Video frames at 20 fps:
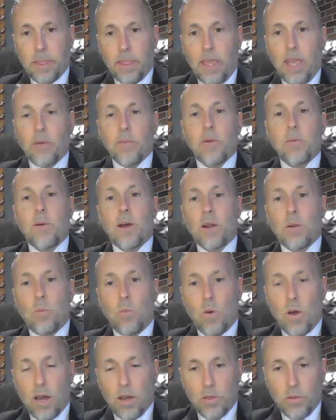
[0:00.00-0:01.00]
And we want to
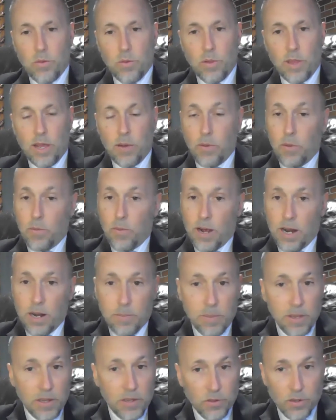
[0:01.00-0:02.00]
walk through that. We want to
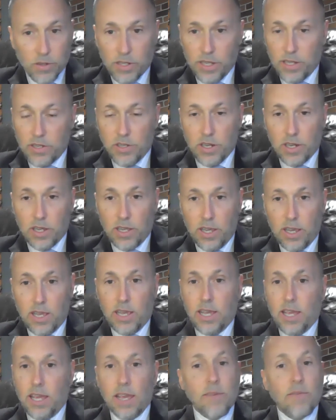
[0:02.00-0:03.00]
be strategic.
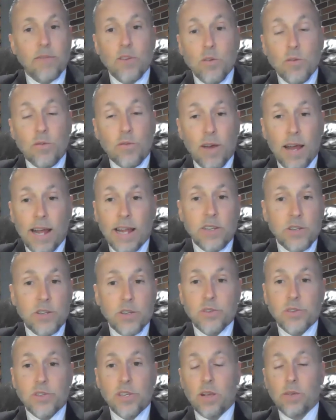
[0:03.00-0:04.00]
If you find
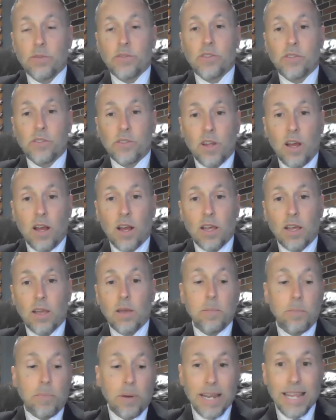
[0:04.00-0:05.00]
yourself stuck,
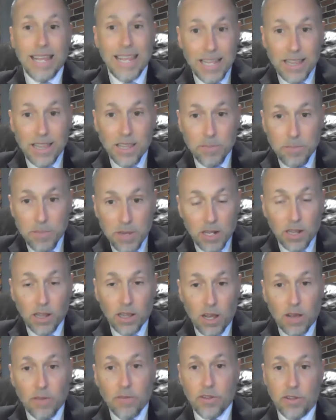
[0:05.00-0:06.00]
but in the middle
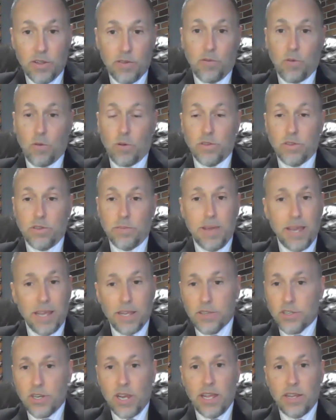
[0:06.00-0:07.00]
of a divorce, make a
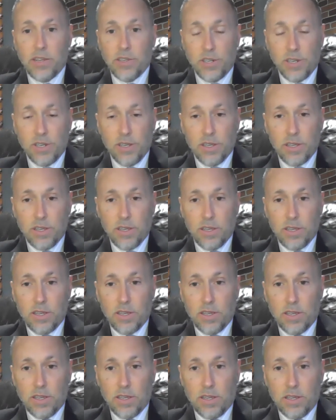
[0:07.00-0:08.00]
change.
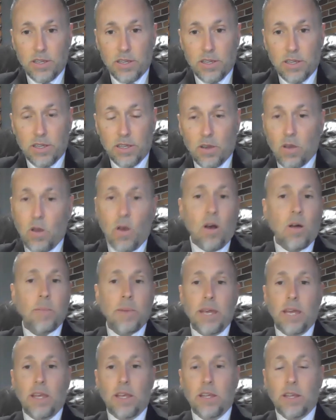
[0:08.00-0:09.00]
Call
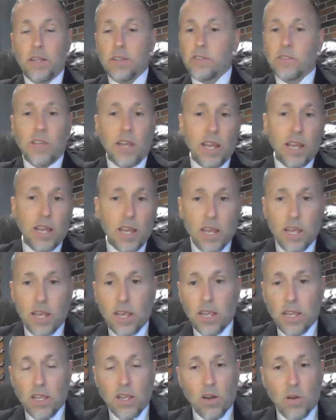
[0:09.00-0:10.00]
me and say,
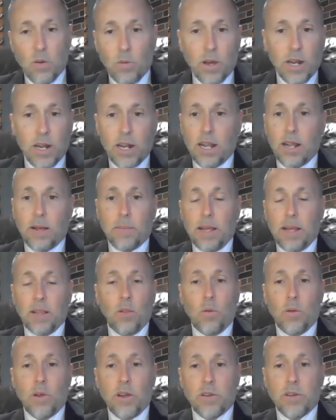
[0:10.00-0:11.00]
you know what? My
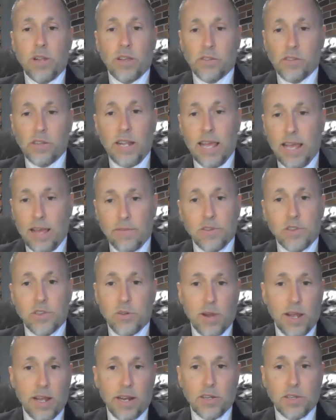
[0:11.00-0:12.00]
lawyer doesn't have a
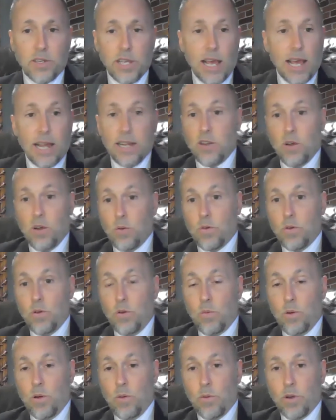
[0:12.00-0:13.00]
strategy. I don't know
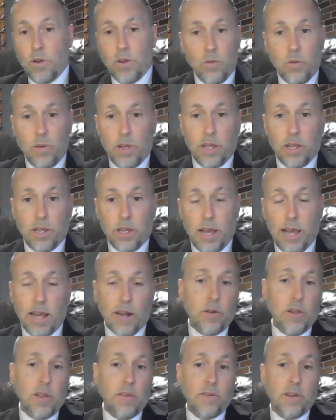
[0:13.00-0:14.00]
what we're doing. I
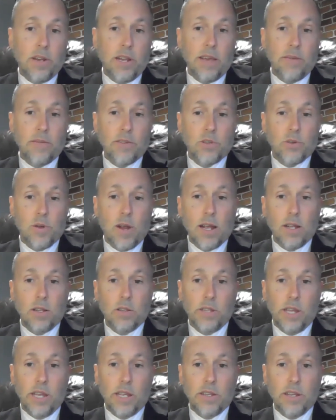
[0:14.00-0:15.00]
don't even have a trial
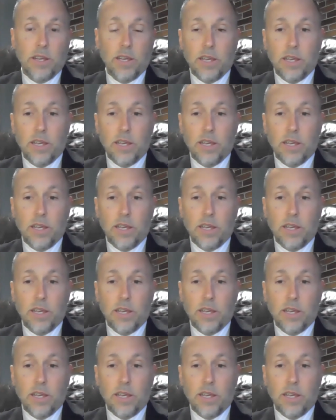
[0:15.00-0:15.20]
date.